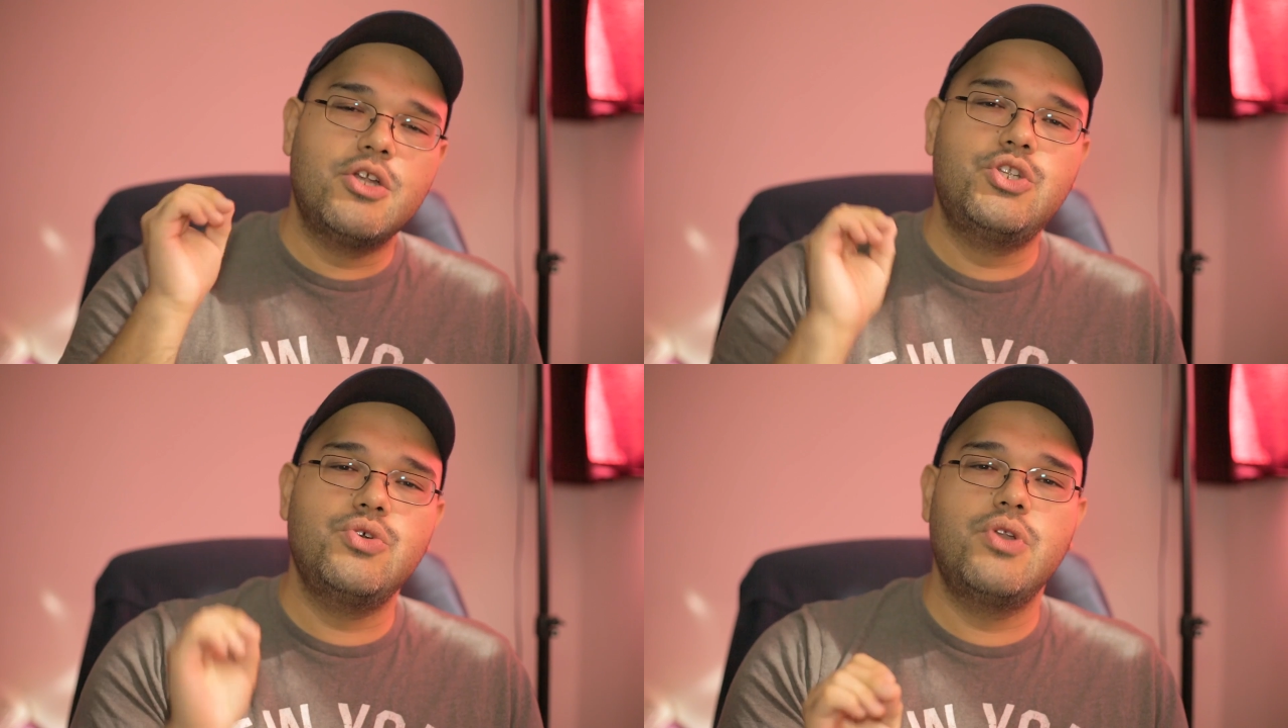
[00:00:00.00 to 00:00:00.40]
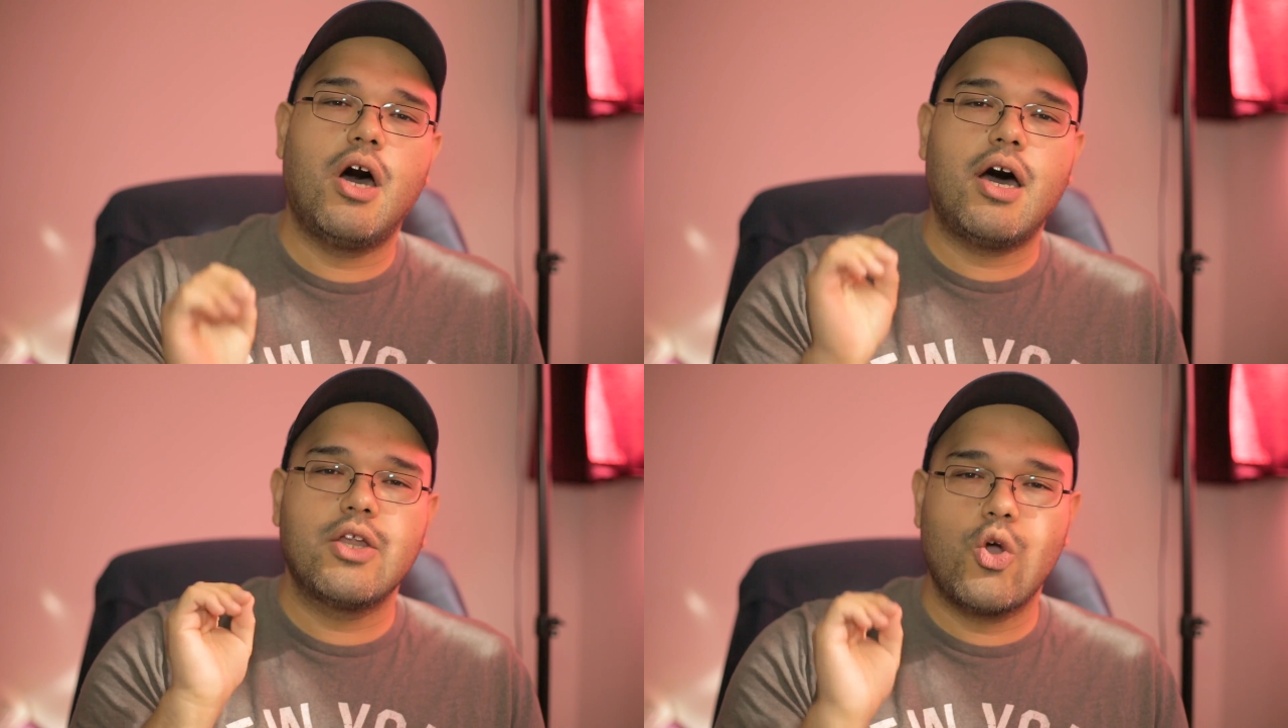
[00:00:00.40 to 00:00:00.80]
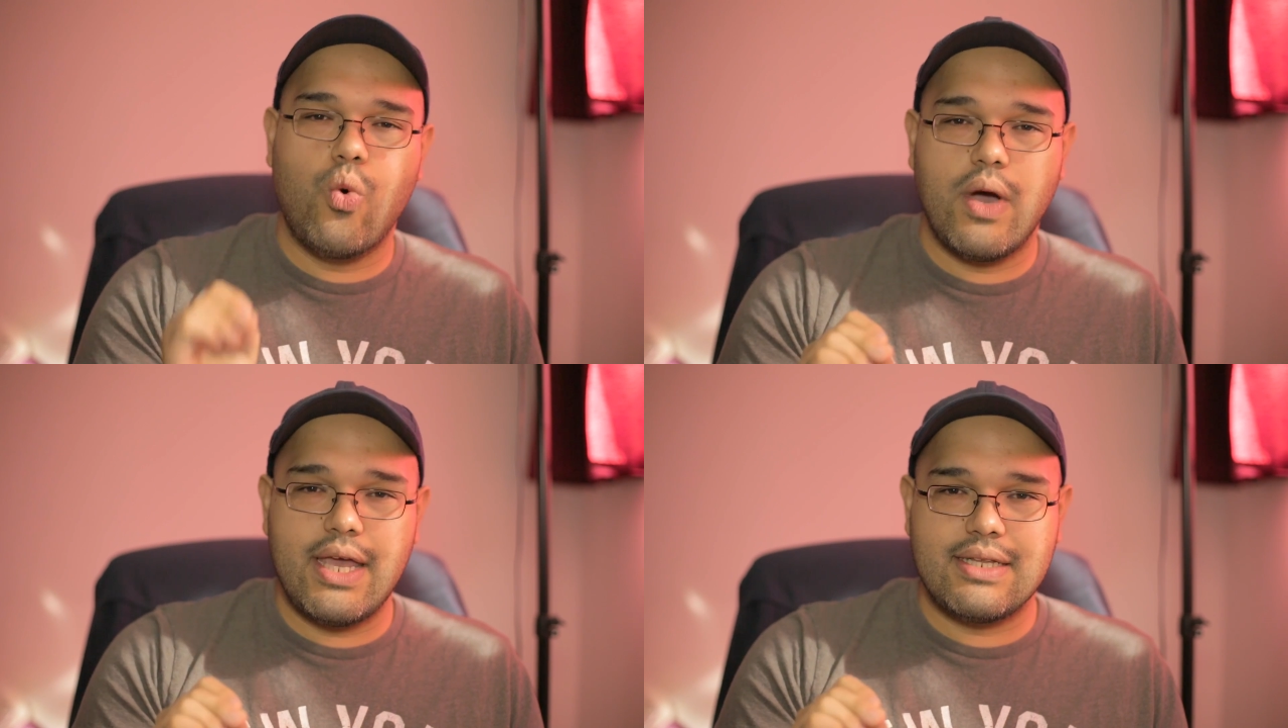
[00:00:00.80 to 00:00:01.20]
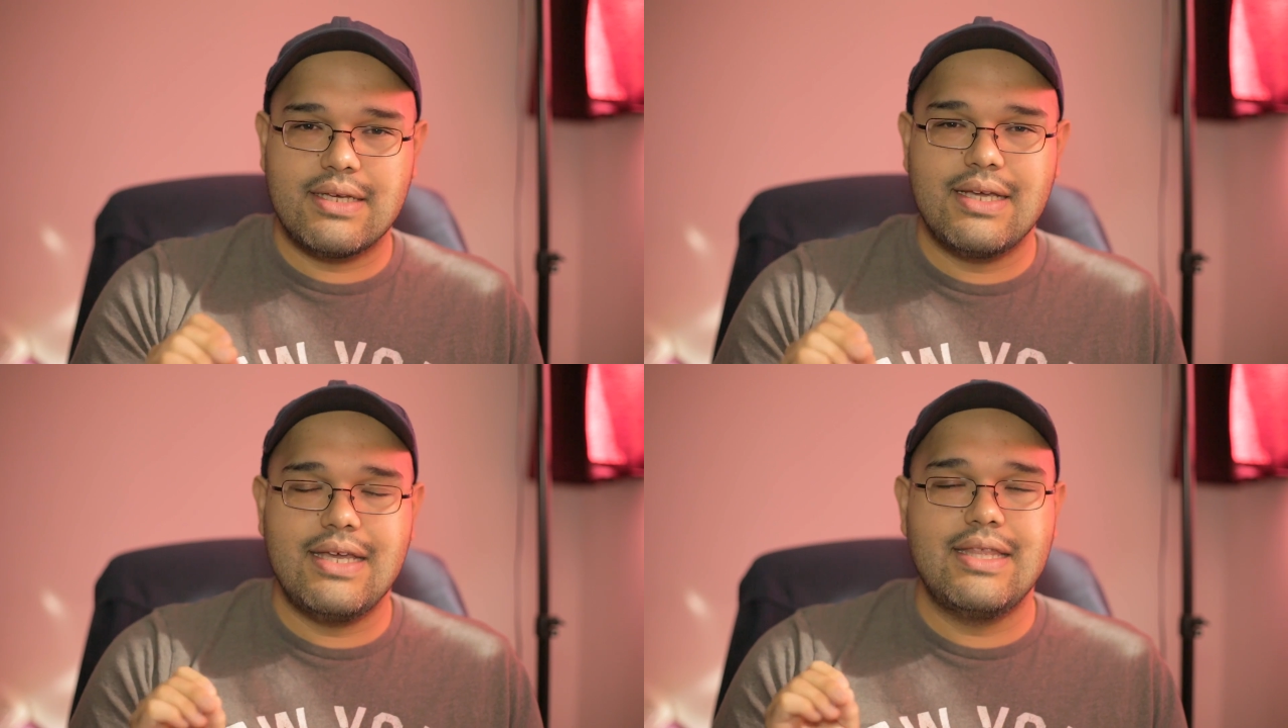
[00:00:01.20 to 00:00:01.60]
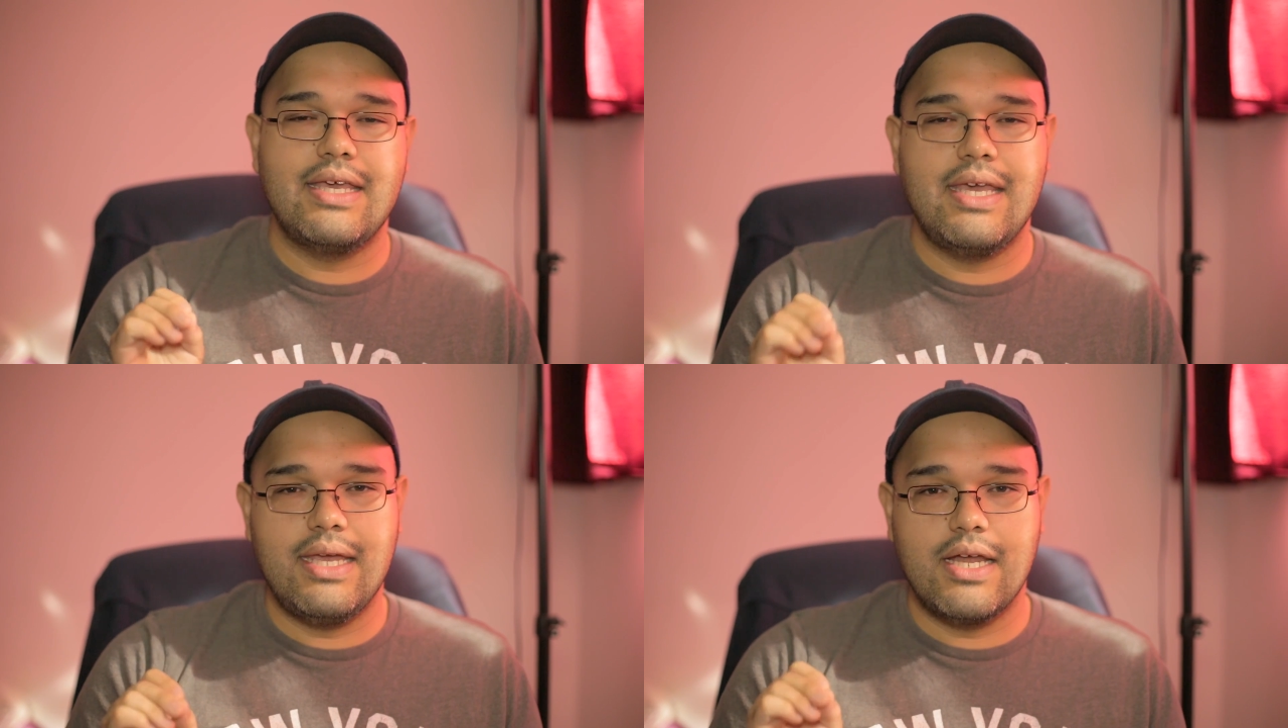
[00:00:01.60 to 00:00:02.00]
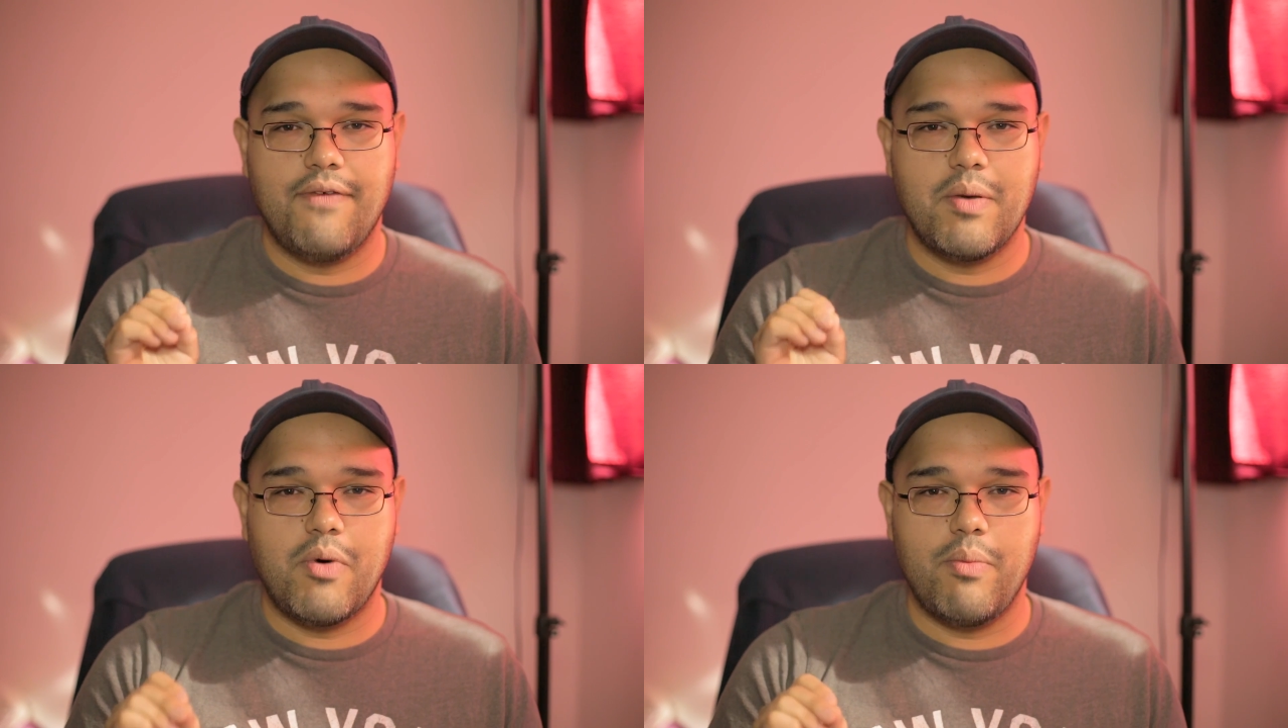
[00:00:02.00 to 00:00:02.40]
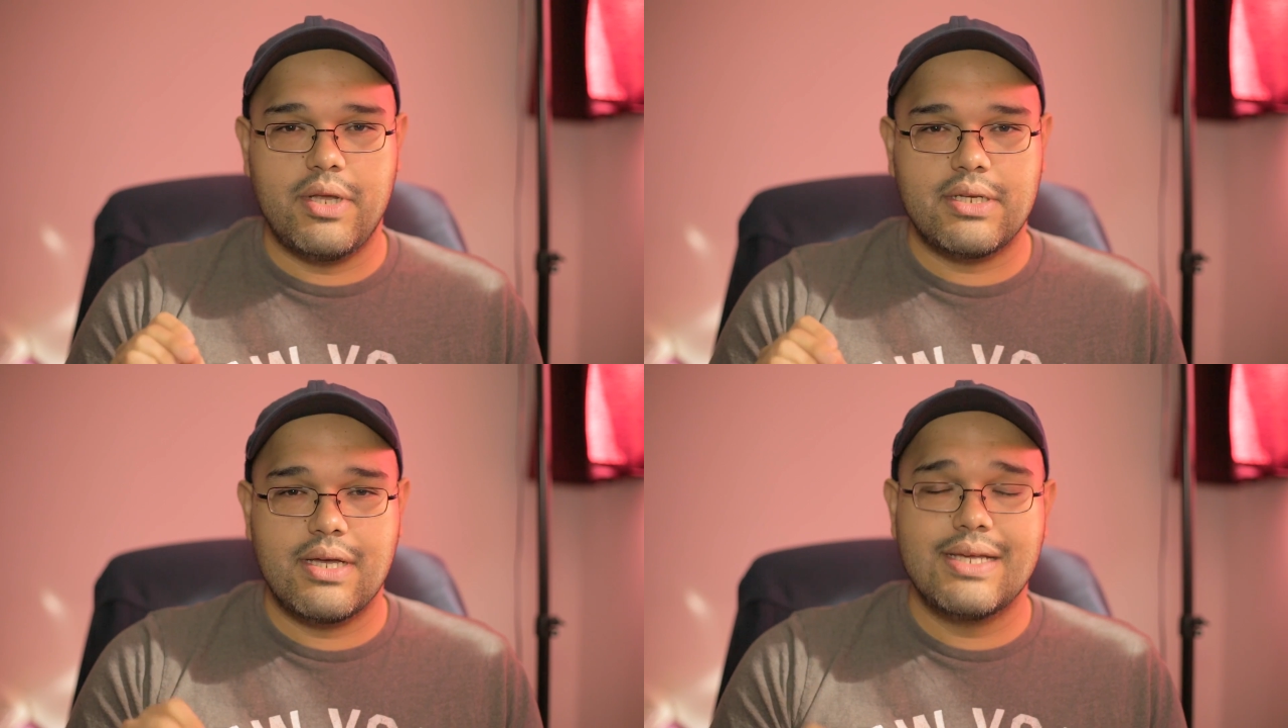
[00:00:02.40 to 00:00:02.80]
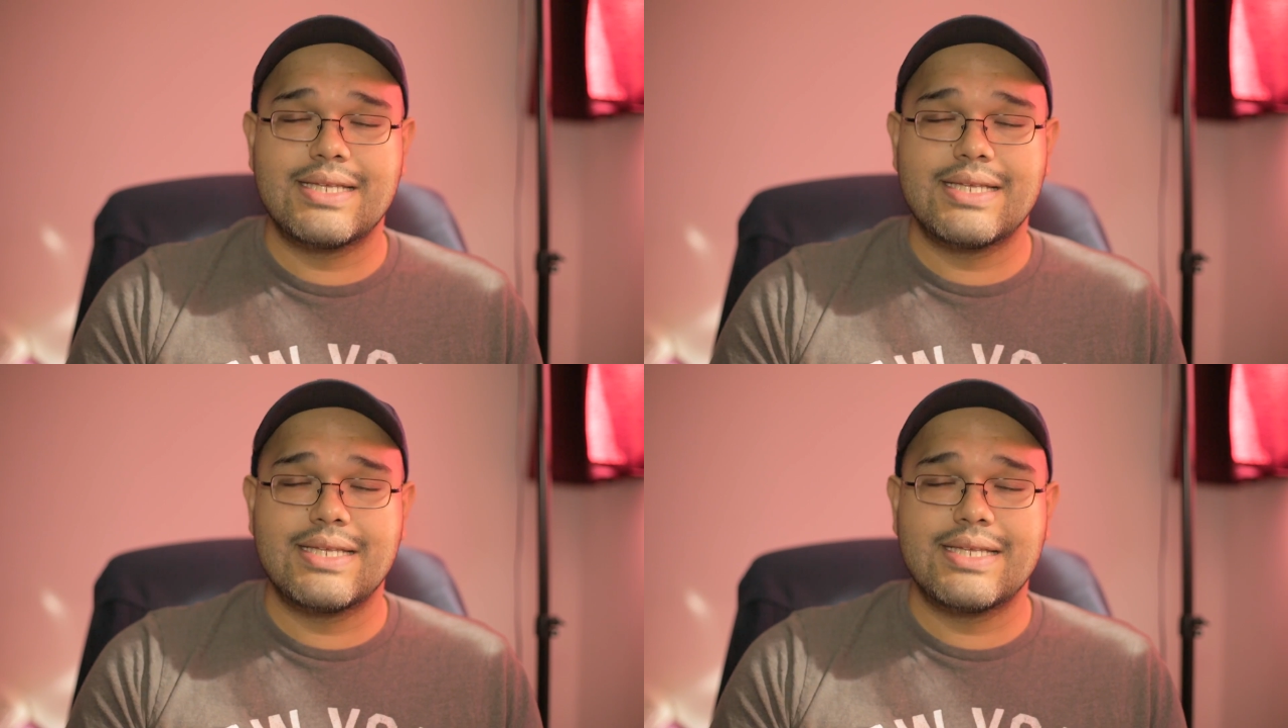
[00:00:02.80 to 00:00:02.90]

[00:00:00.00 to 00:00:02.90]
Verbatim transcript: Do not quit in the heat of the moment.